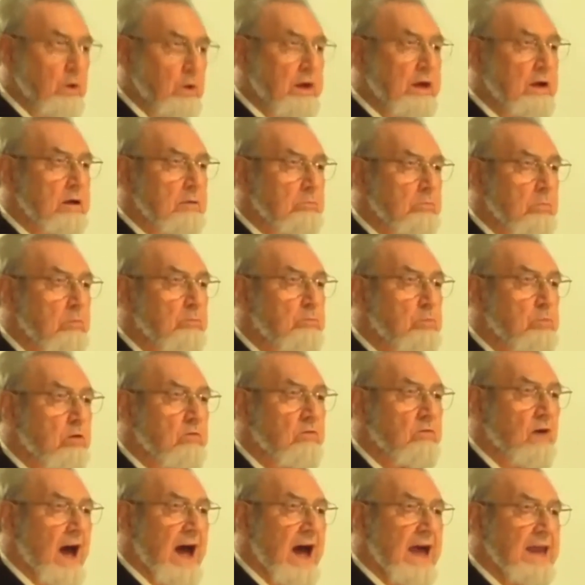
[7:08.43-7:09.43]
could
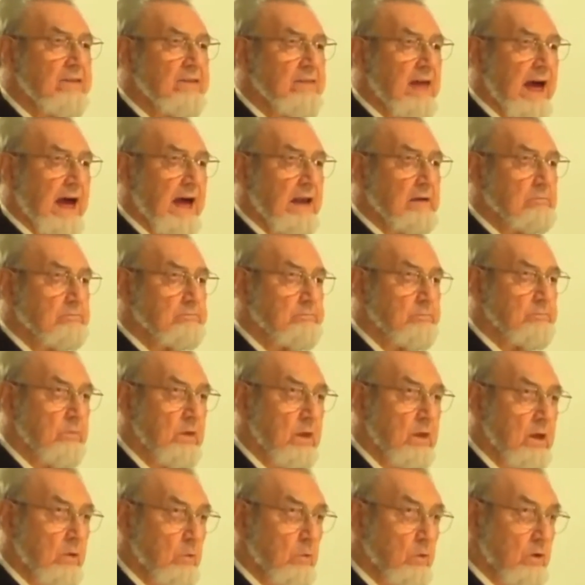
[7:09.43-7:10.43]
provide that
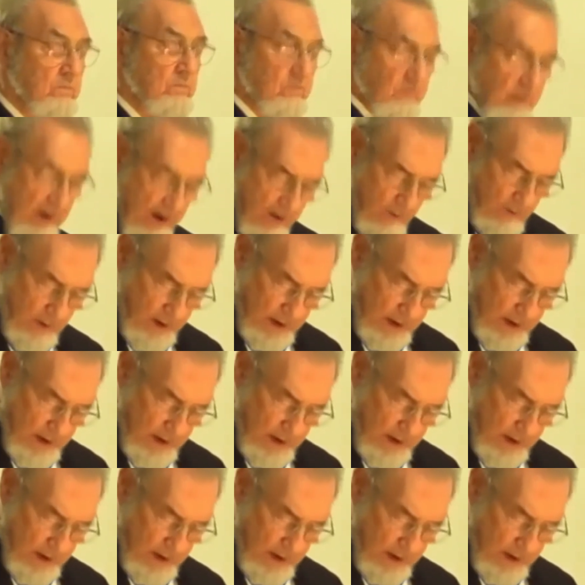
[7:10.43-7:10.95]
with very